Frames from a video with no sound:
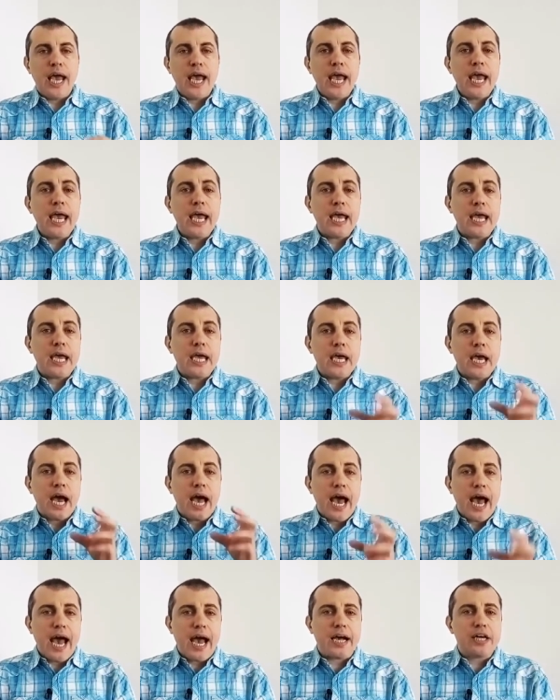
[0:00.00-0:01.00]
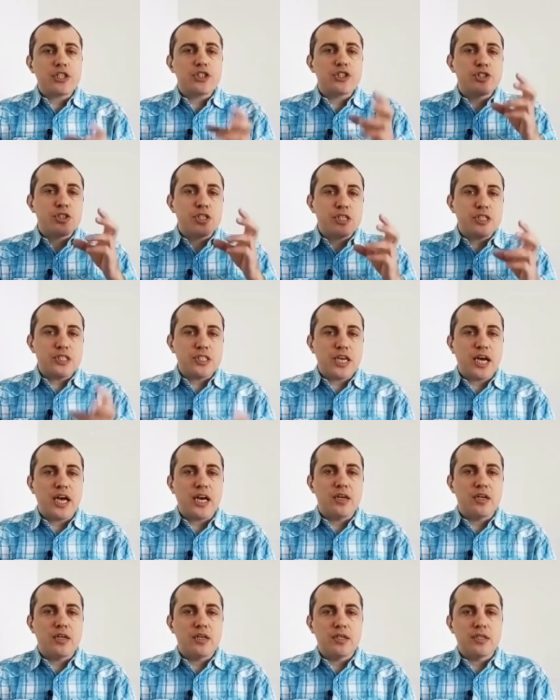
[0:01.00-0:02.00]
A actually
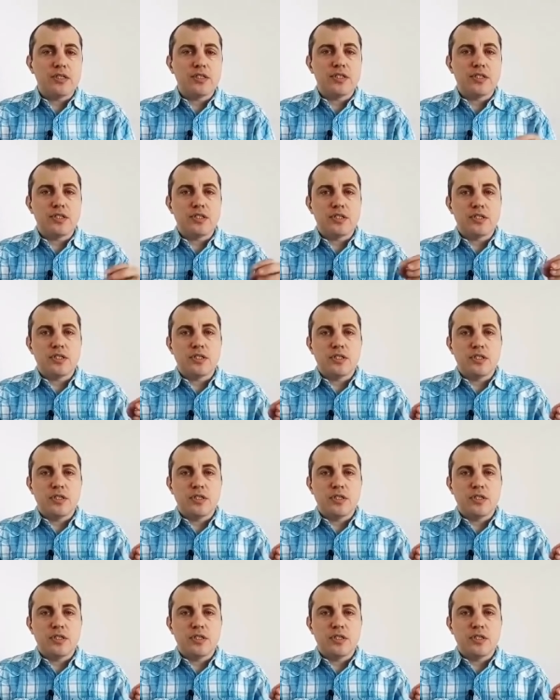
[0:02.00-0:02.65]
tells,